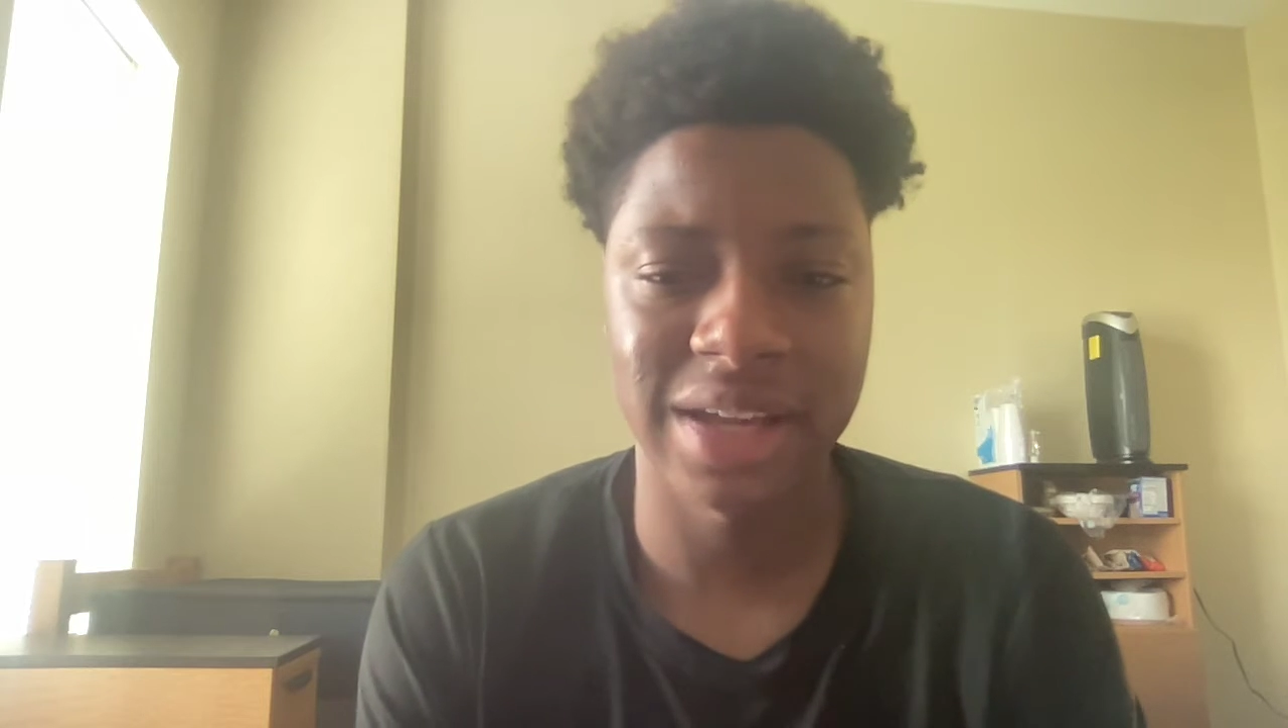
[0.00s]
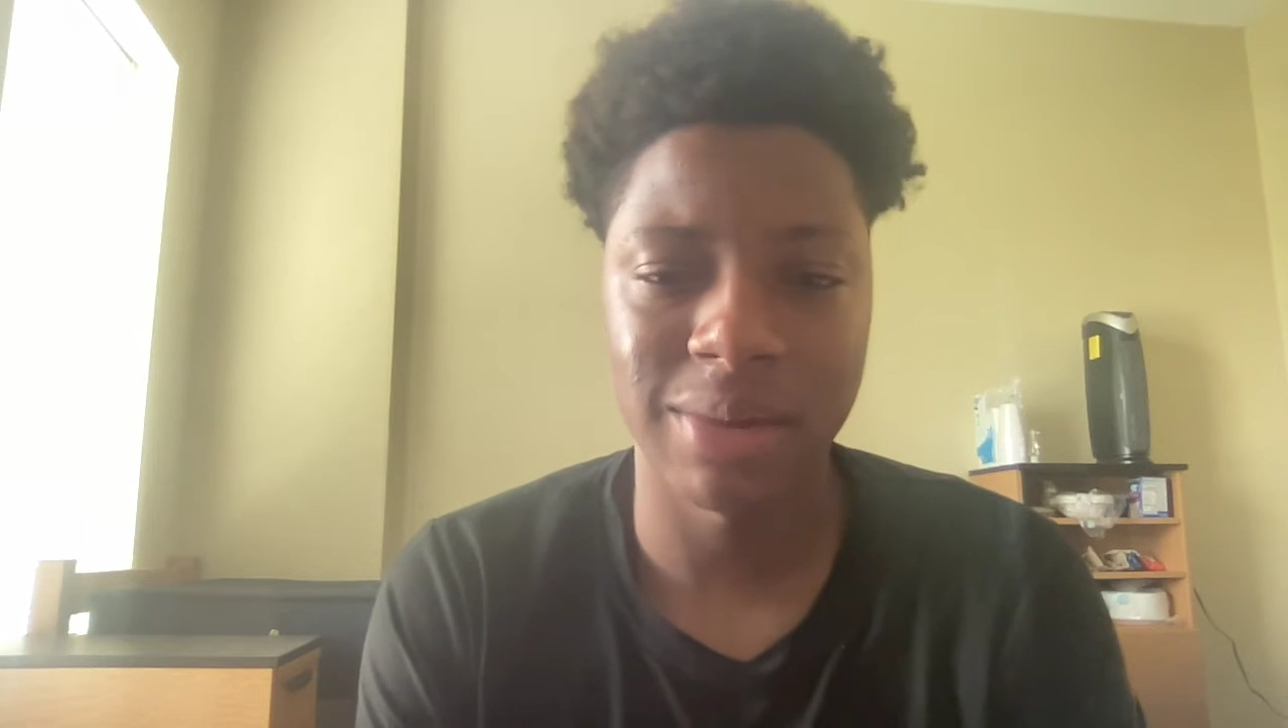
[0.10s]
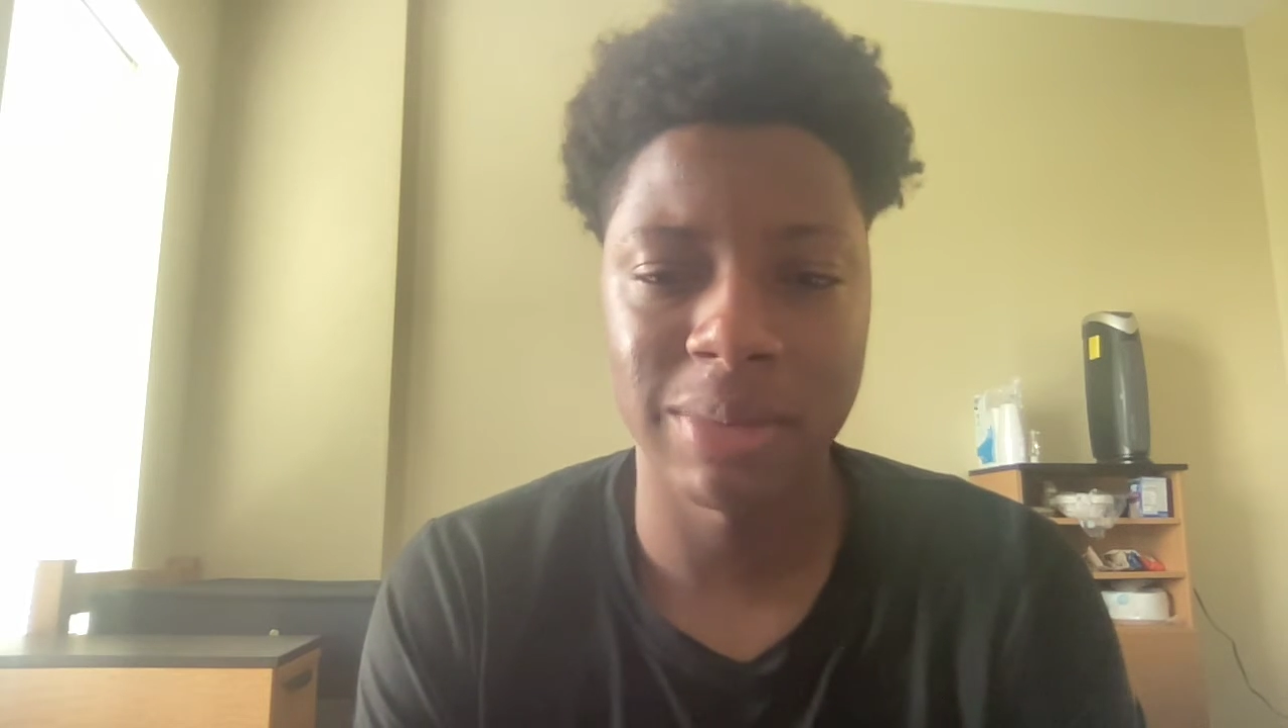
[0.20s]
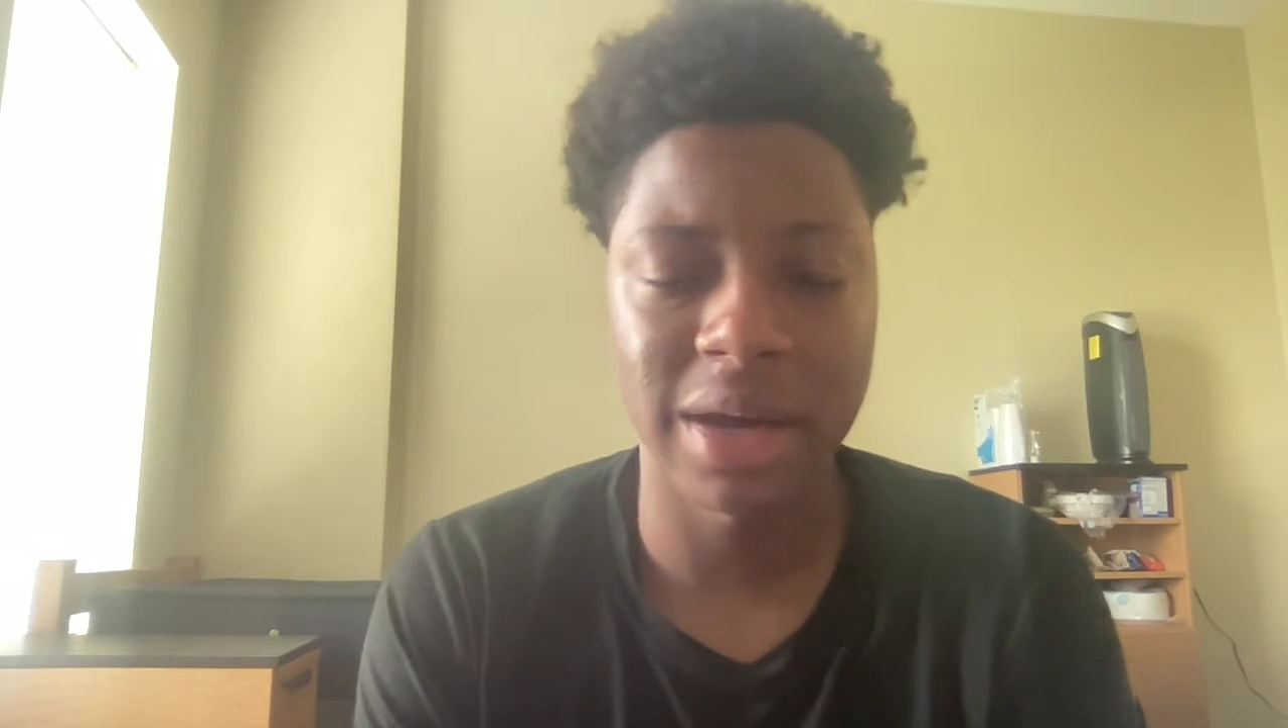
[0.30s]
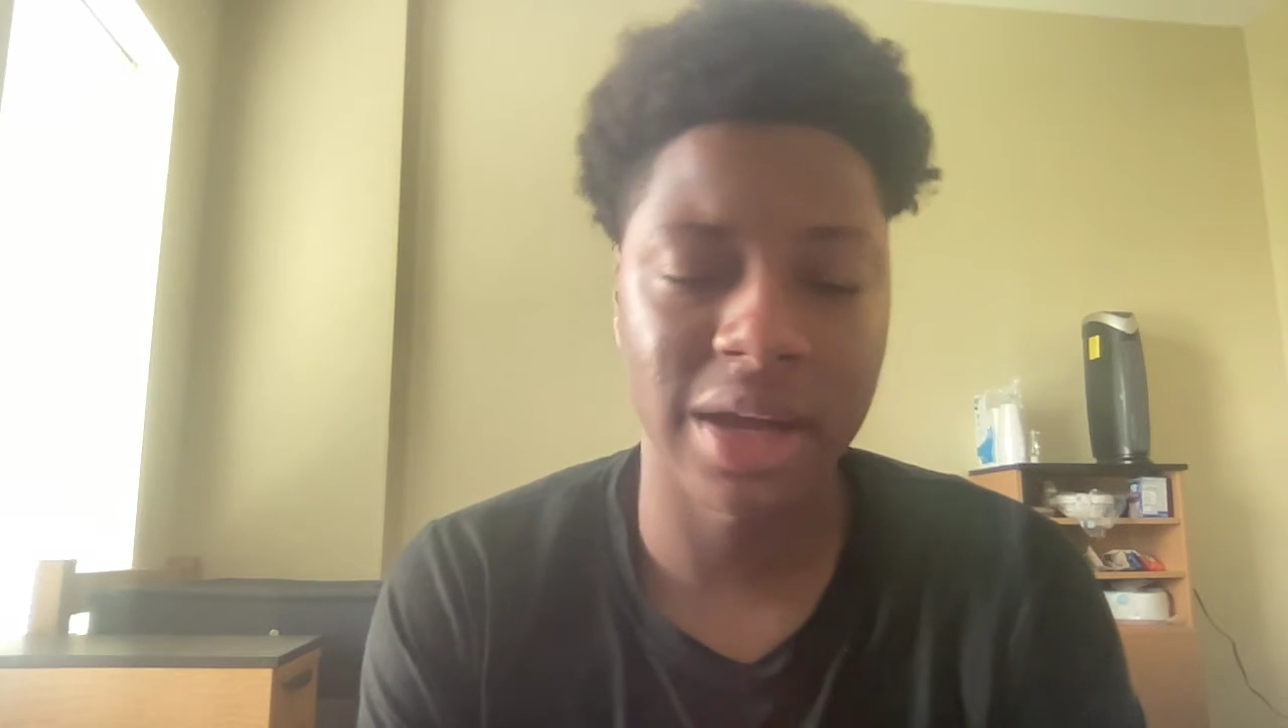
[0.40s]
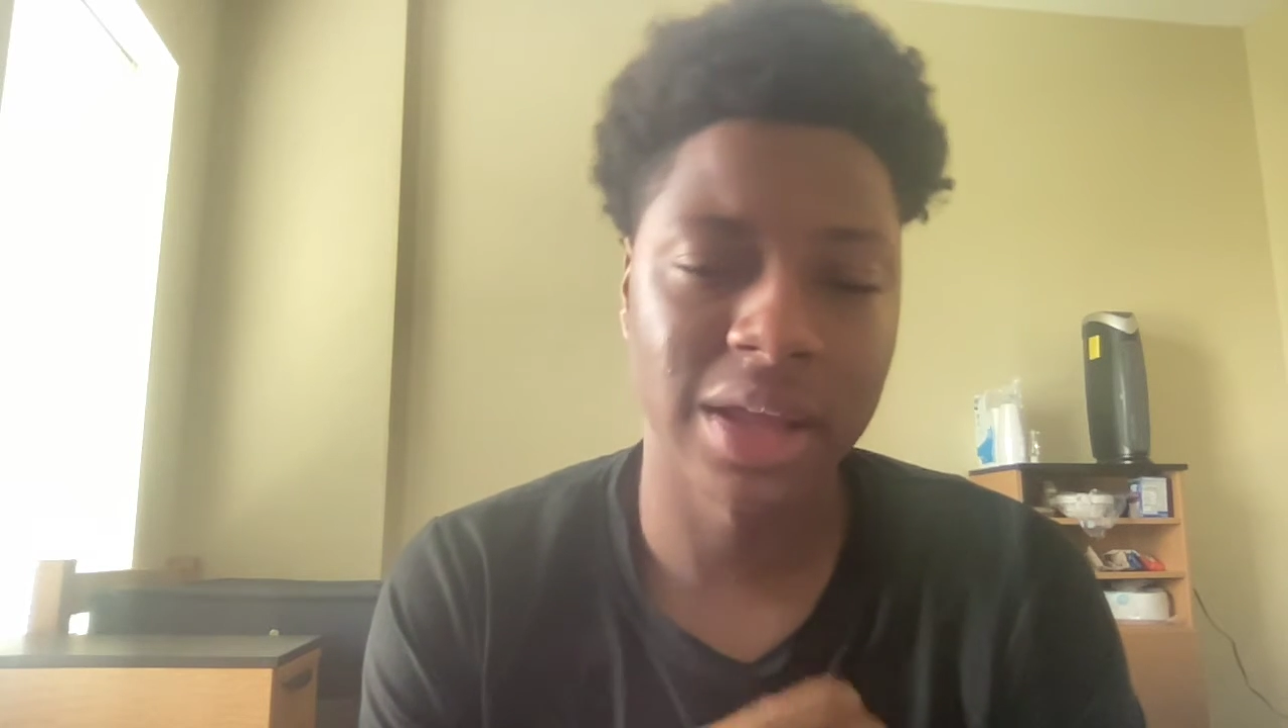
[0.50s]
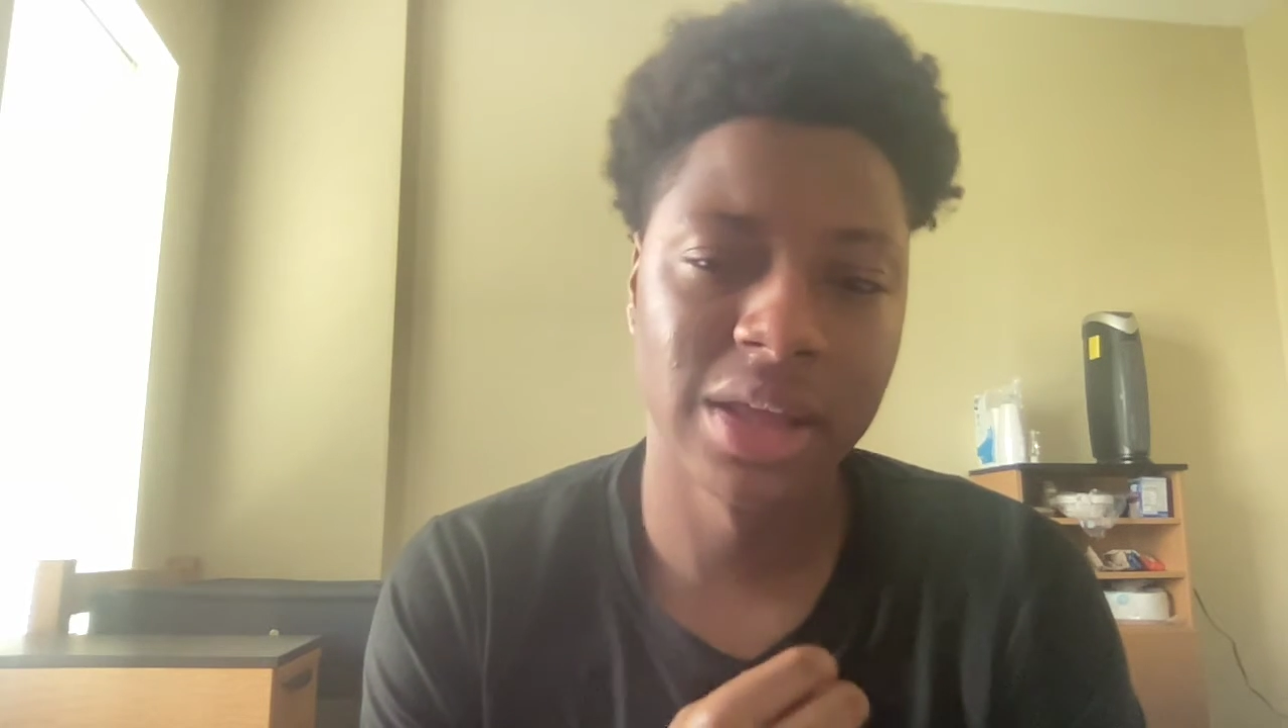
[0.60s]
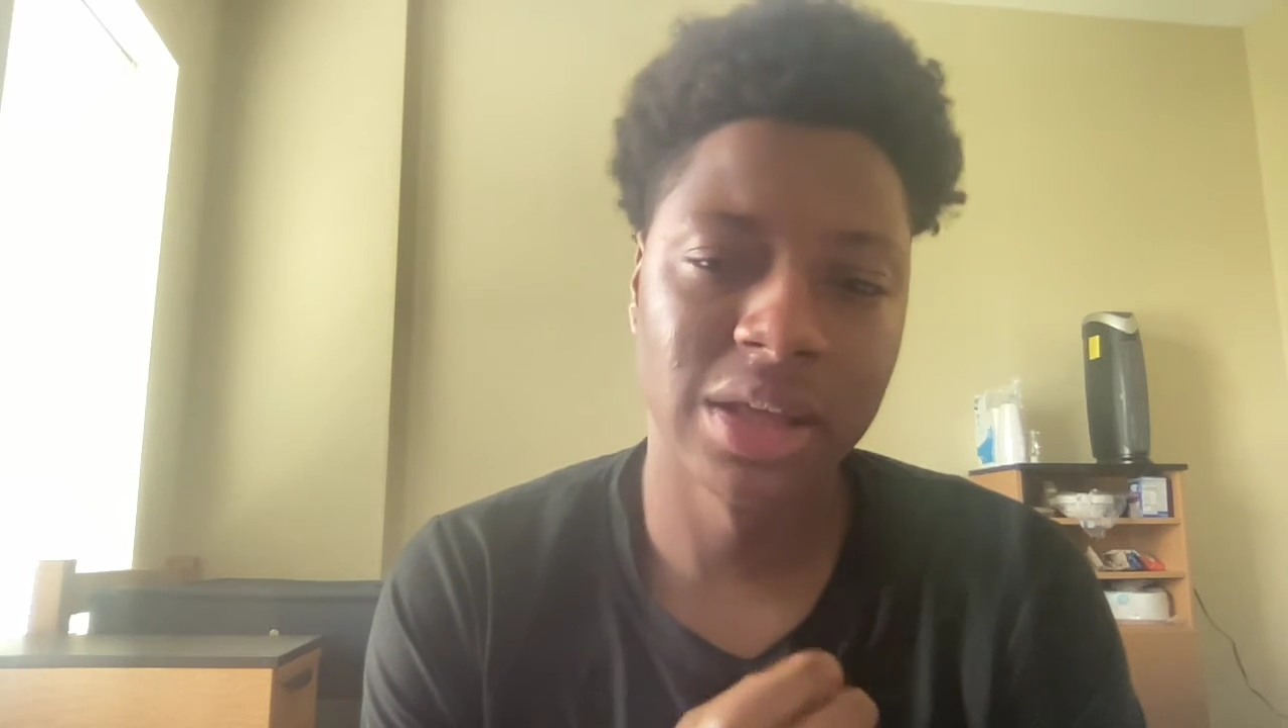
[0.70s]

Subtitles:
have my